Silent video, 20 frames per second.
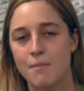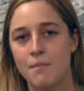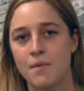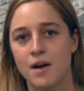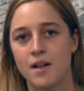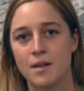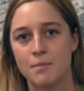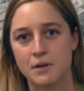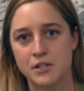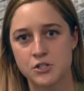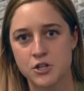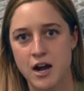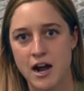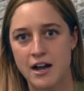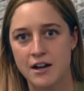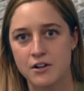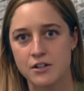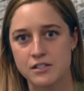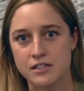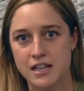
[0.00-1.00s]
Olympic
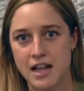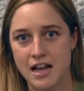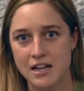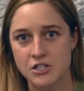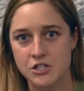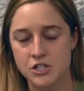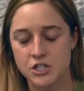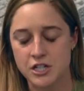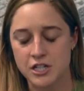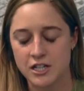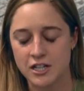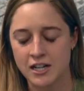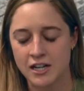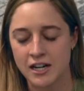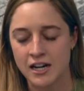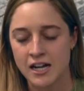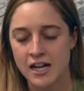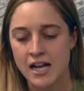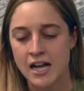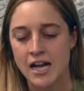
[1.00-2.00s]
trials last
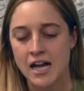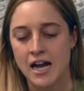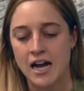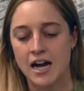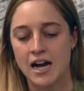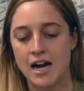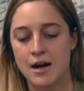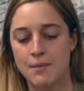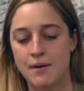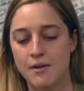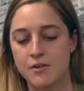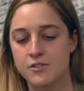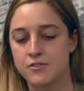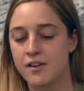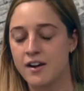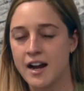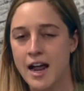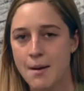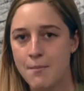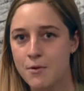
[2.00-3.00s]
year. I was
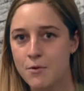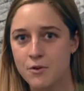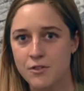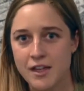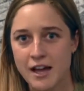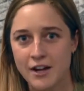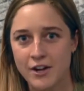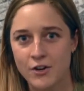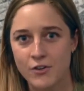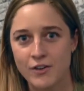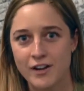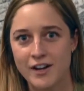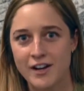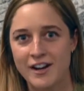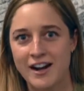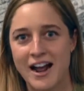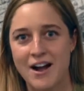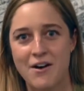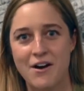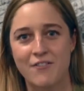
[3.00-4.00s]
very happy with that career.
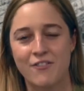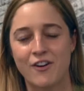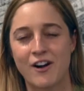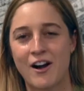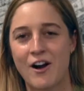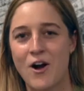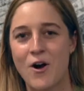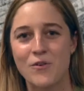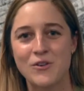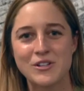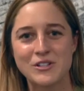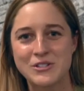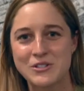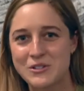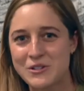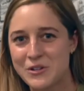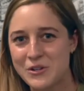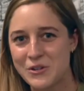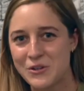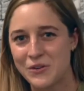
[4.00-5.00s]
However, I always
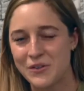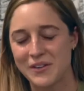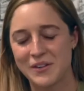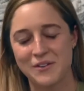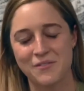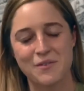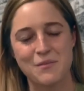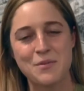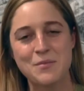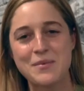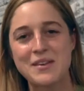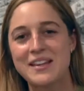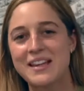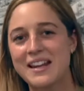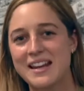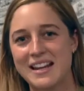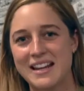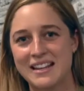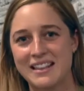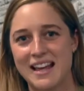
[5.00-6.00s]
knew, from the
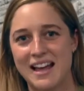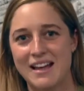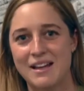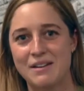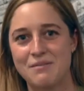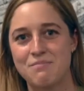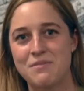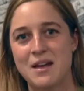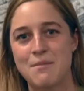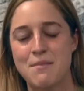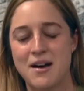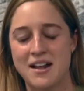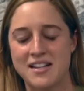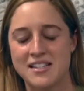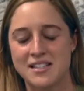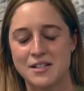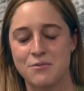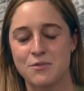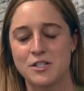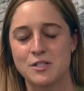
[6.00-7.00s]
beginning that
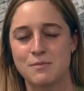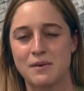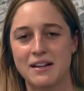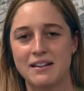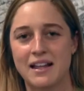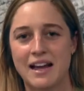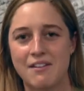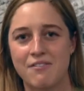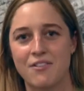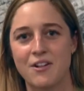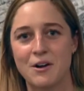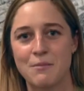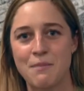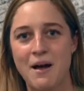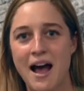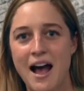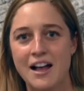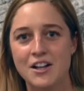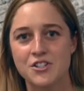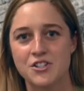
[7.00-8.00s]
medicine was my lifelong
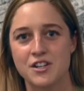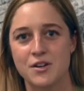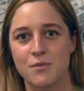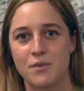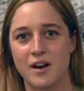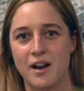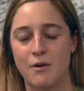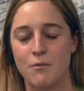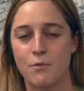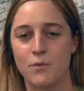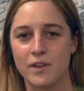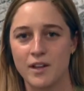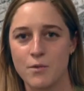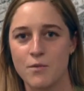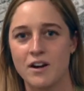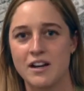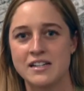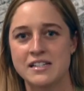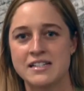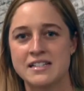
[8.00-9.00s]
passion and what I really
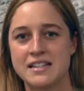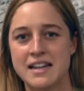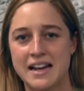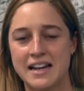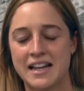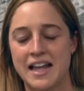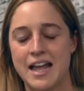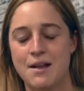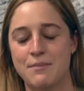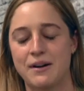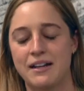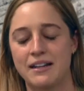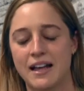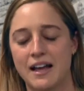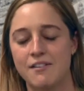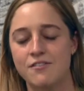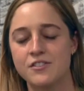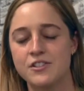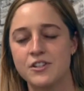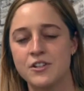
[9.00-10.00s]
wanted to dedicate my
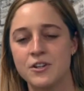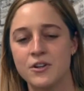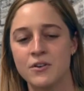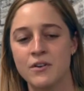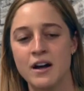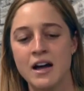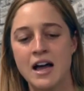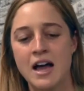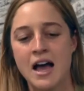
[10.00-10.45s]
life to.